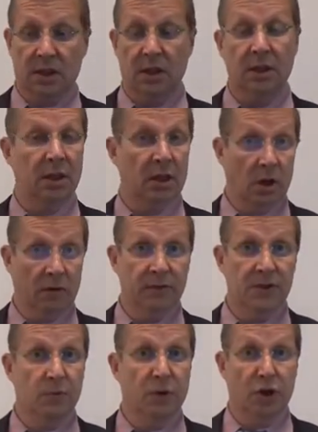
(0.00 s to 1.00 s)
in the
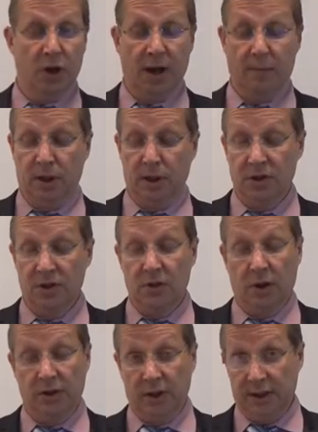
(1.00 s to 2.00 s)
office when you come in to
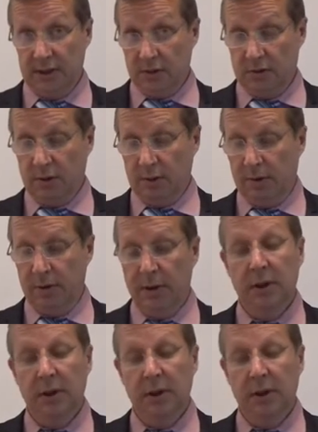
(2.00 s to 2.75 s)
sign the lease agreement.